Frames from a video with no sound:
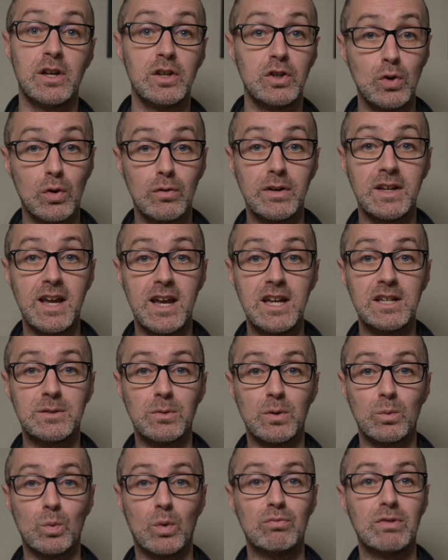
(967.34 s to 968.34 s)
Your
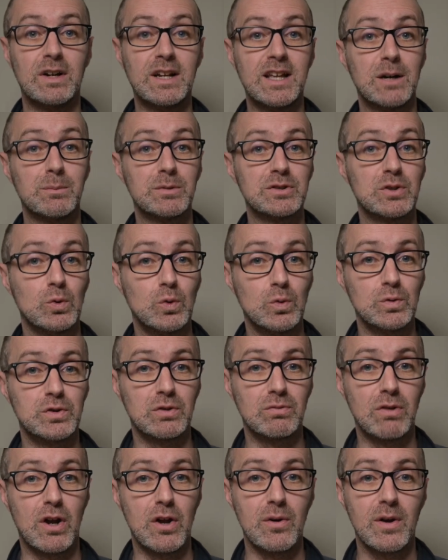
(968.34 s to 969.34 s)
engagement will really help us all to
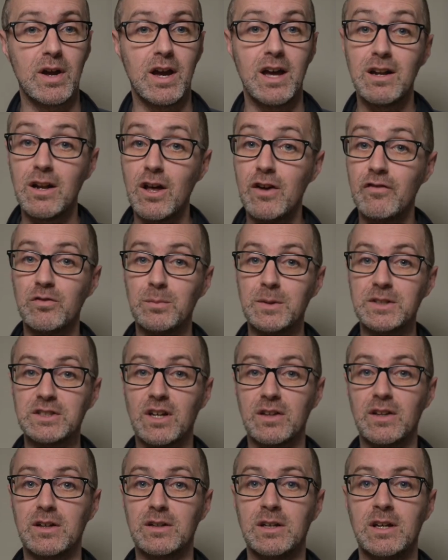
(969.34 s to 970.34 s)
grow and learn from each
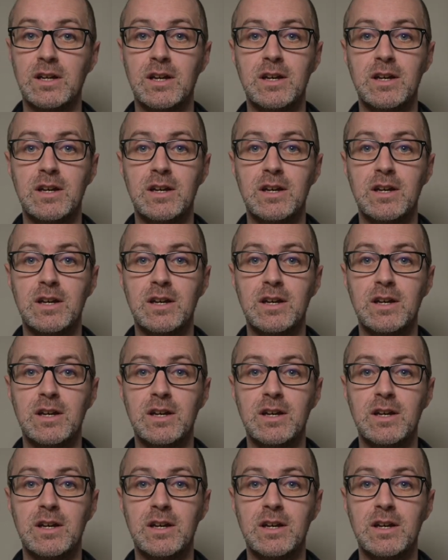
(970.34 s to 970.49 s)
other,